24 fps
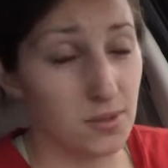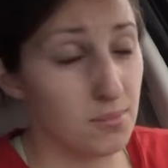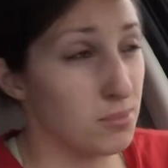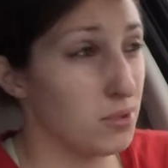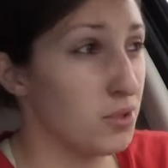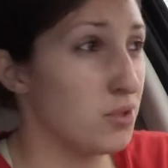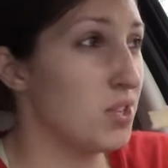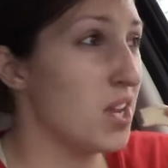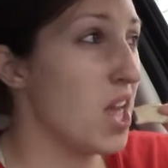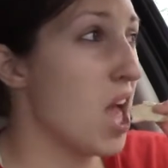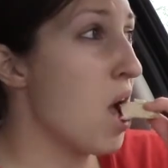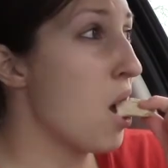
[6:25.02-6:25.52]
mood
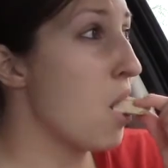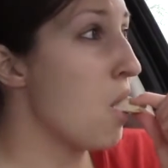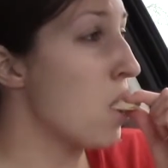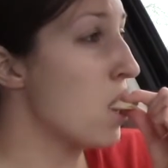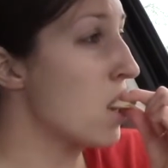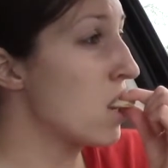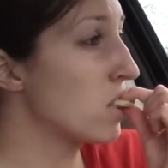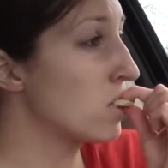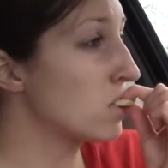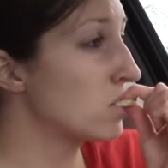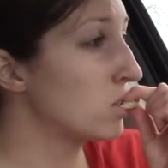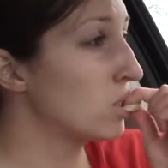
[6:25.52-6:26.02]
now,
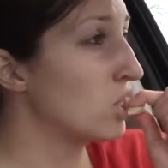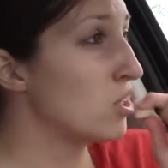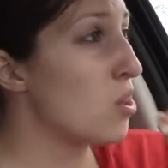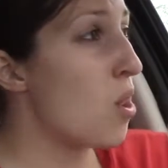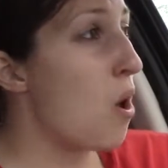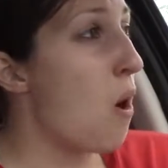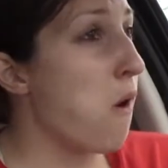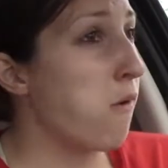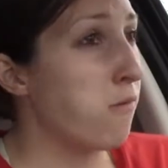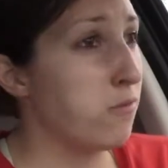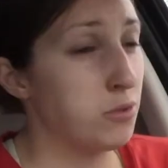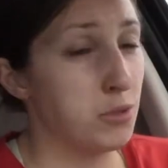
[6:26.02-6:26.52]

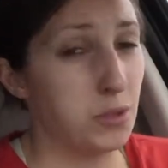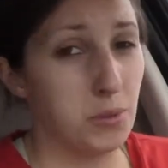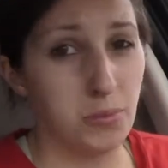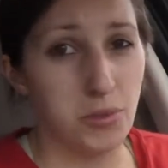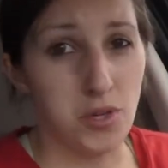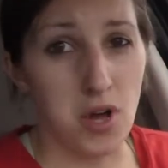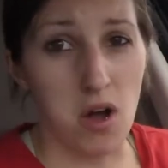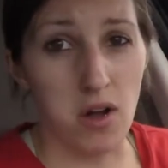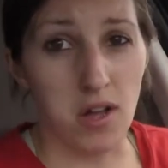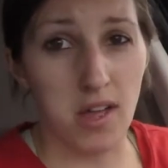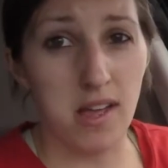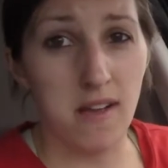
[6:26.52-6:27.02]
so I'm
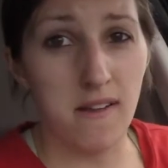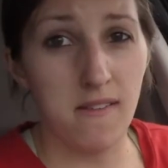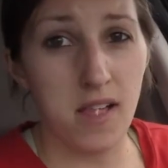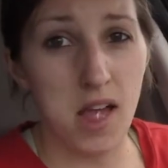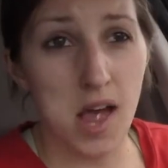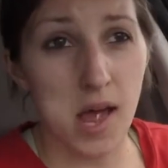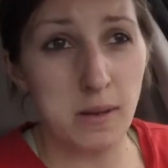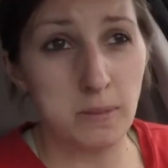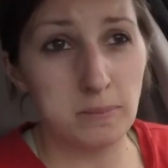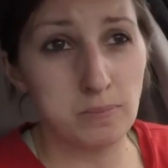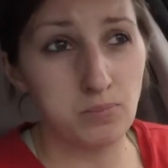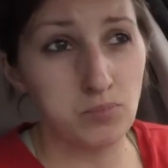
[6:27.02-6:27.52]
talking a
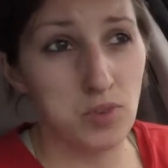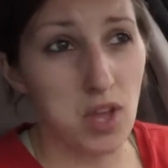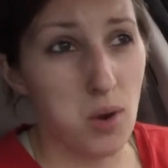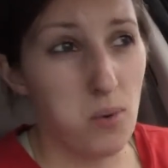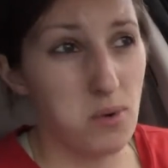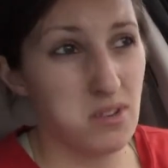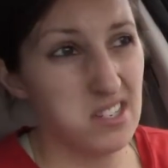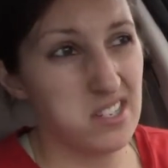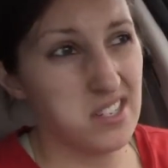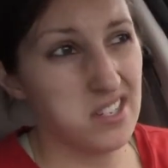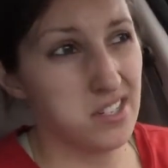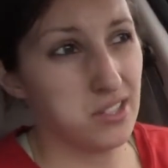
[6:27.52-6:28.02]
lot. I
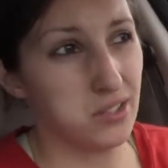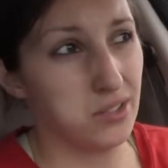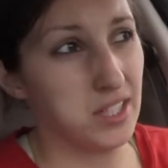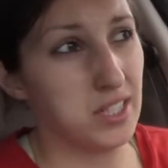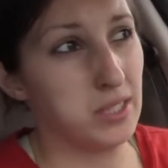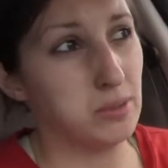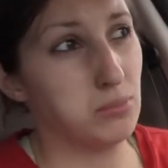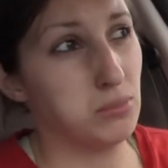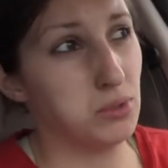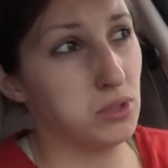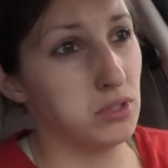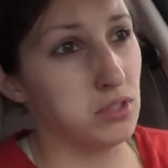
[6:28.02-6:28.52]
wasn't in a great
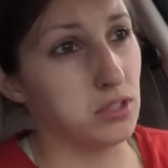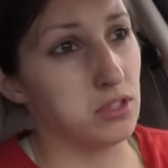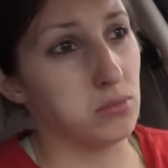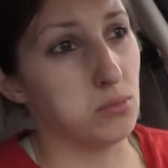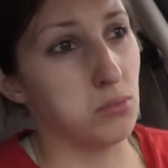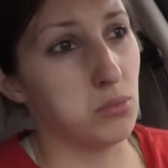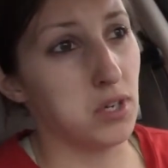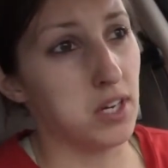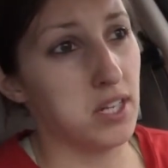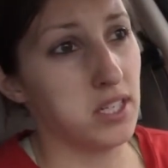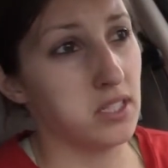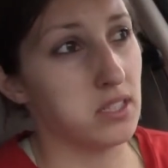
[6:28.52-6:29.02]
mood this
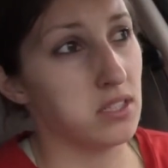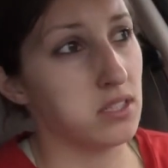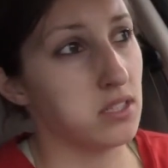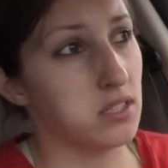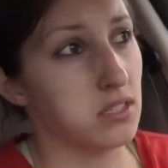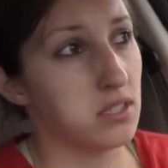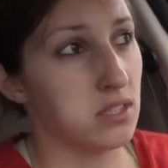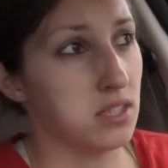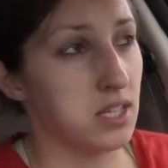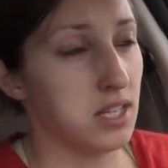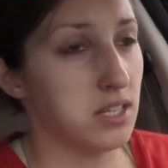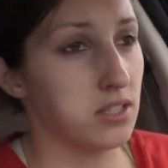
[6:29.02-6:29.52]
morning just because
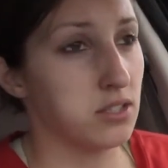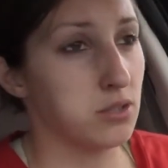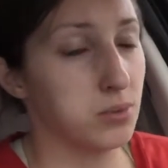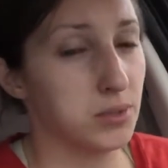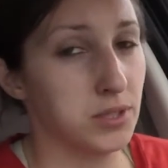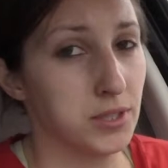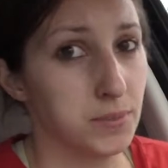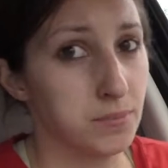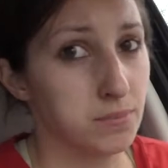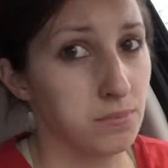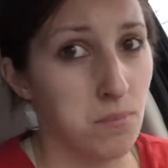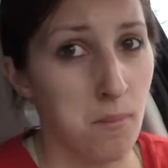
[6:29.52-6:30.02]
things
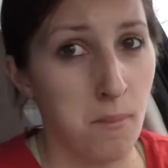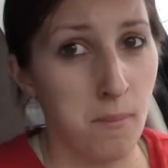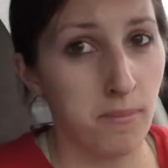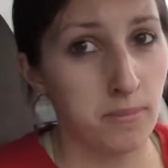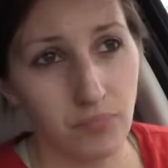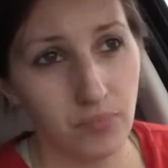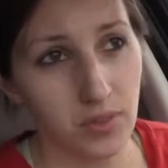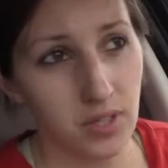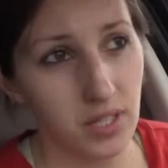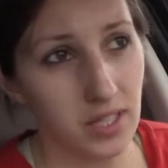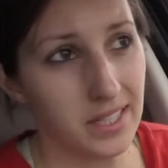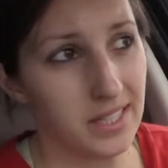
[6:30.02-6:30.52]
were
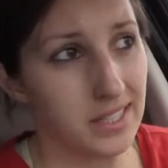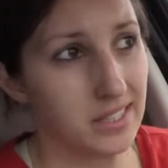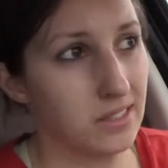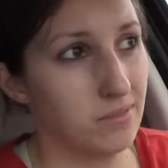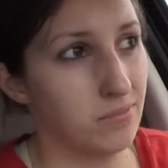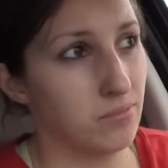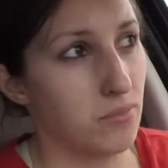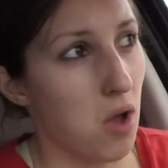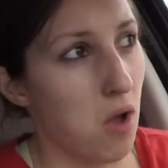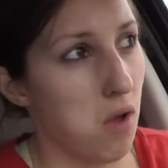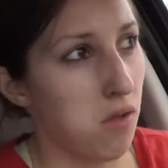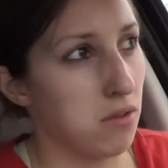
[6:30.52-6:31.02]
kind of
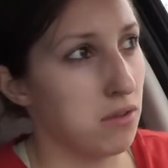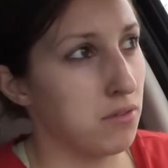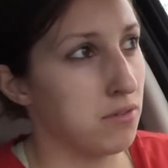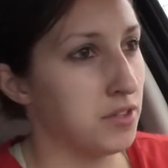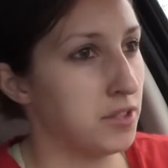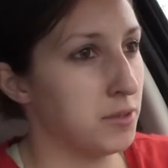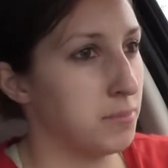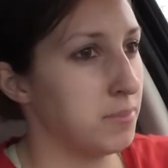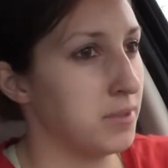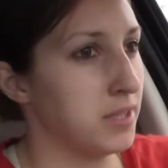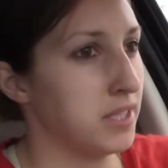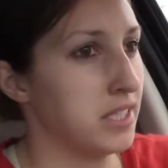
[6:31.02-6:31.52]
all over the
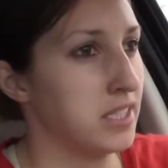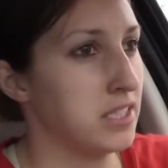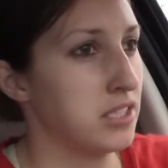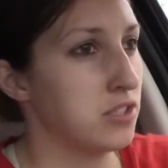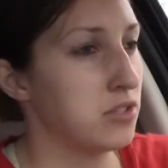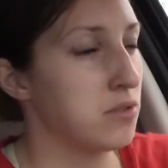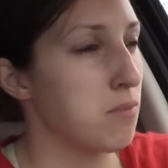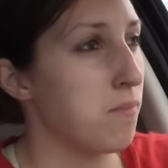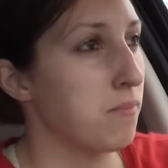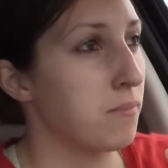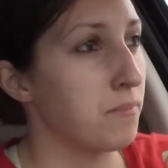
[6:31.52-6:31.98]
place.